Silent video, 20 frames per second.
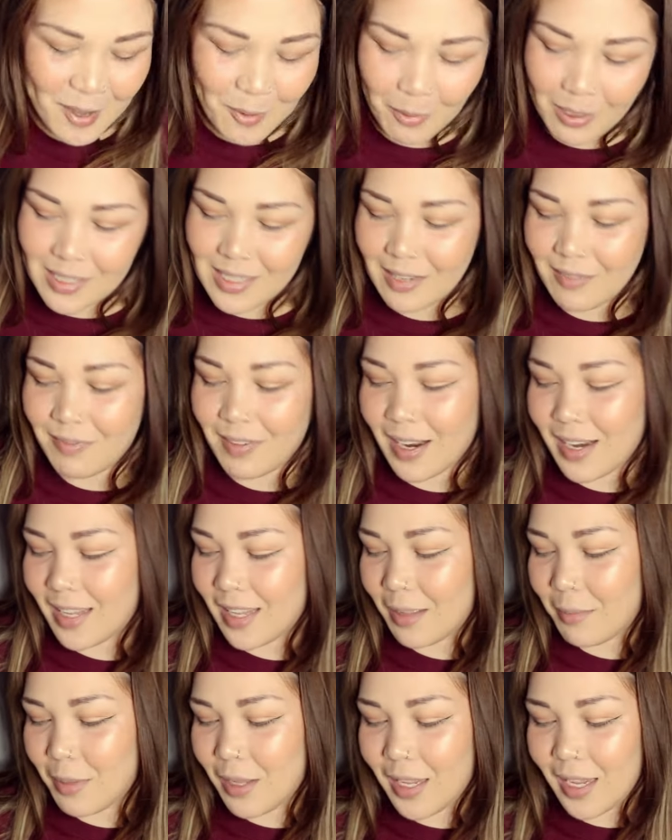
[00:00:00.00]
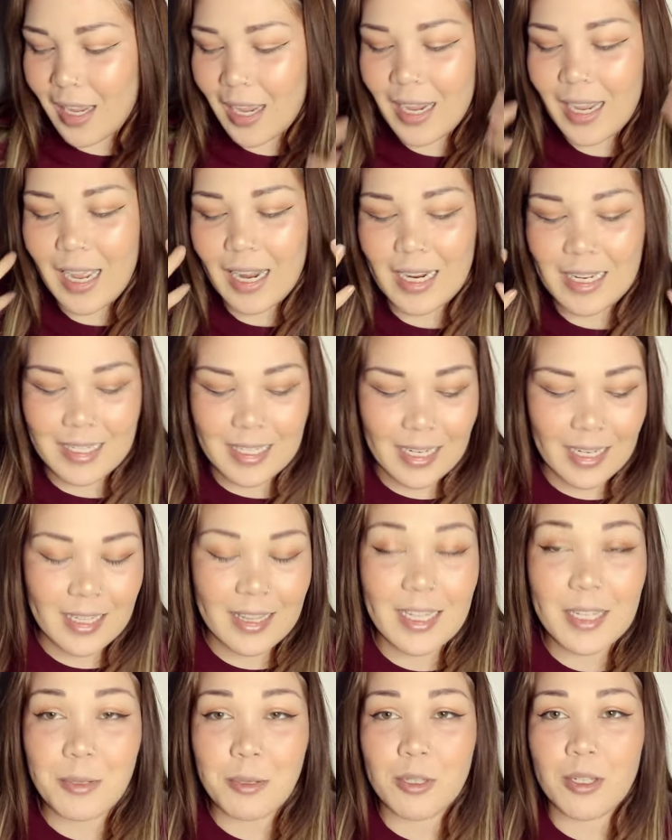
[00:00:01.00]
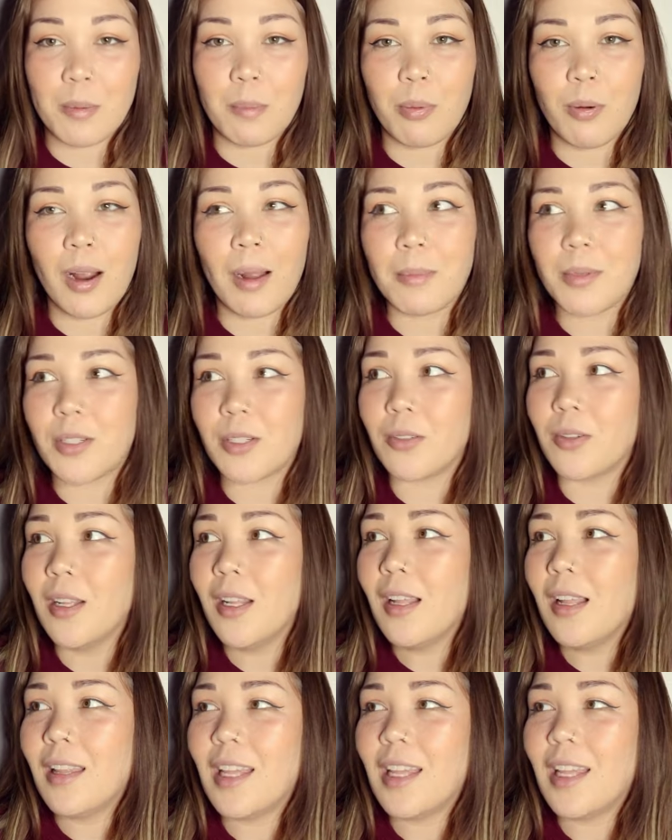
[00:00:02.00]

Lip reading: Once I find them, I gotta dig. This was impromptu.